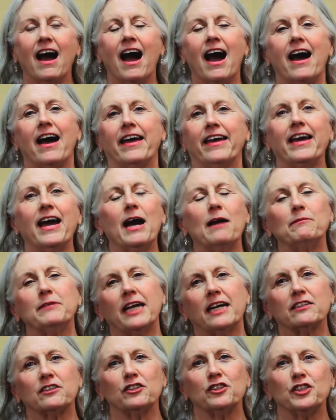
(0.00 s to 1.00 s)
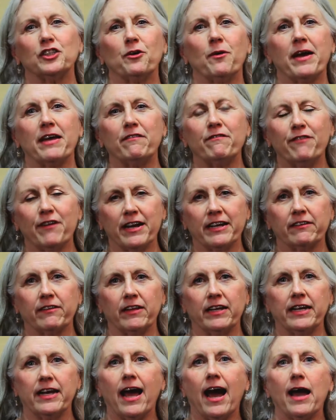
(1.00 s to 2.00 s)
Hi, I'm Dr. Joanne
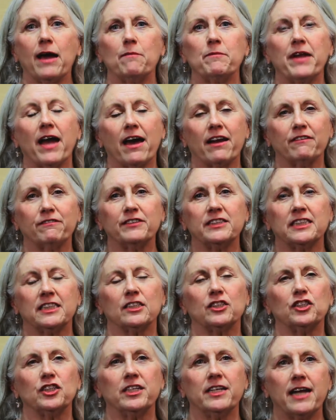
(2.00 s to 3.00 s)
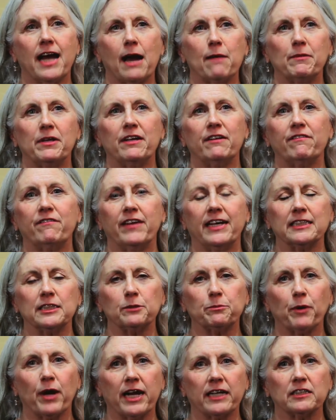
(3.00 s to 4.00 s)
Franklin. I am not a physician. I'm an advanced
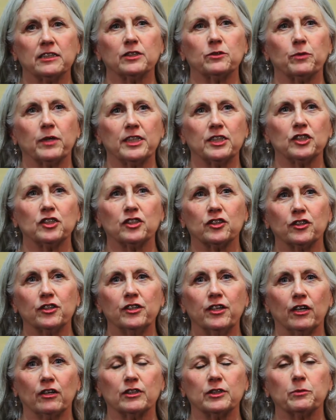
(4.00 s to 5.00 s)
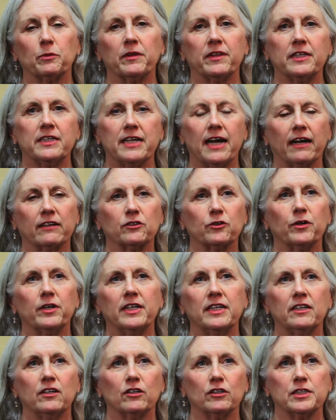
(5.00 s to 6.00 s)
practice registered nurse with a doctorate
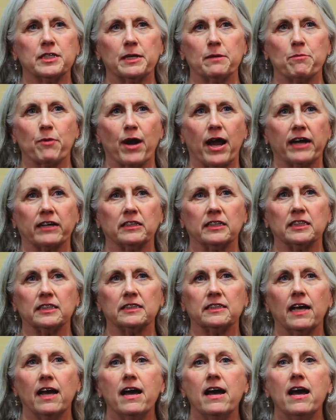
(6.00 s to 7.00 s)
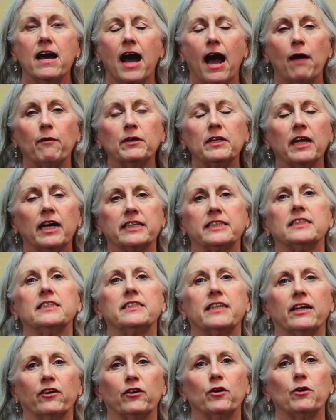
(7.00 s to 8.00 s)
in nursing practice. I would like to
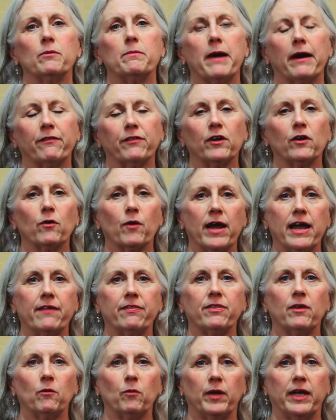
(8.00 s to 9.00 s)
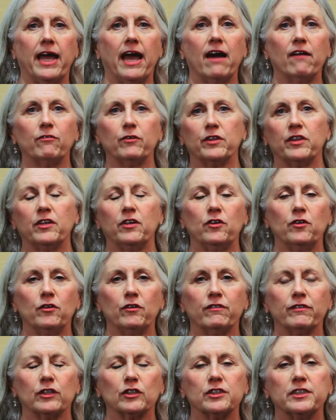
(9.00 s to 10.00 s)
tell you about the grant that we have with the
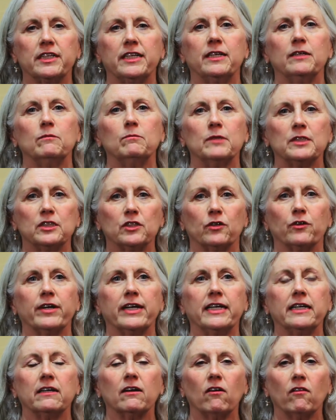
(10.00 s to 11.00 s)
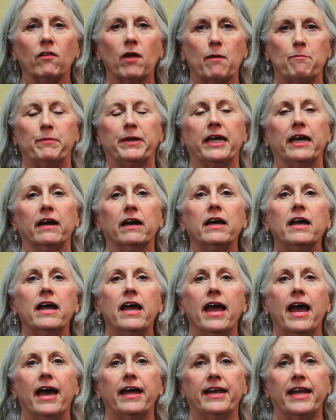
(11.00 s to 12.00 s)
University of Missouri in Columbia
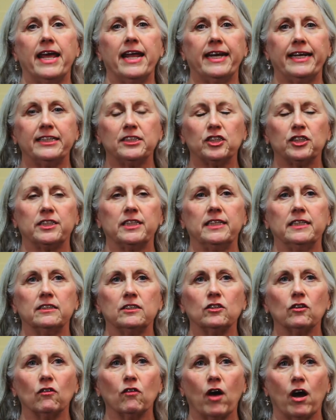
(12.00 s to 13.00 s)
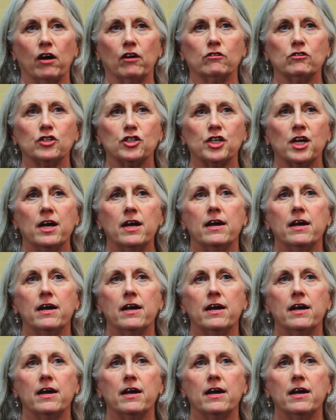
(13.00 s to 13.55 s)
at NHC in Desloge.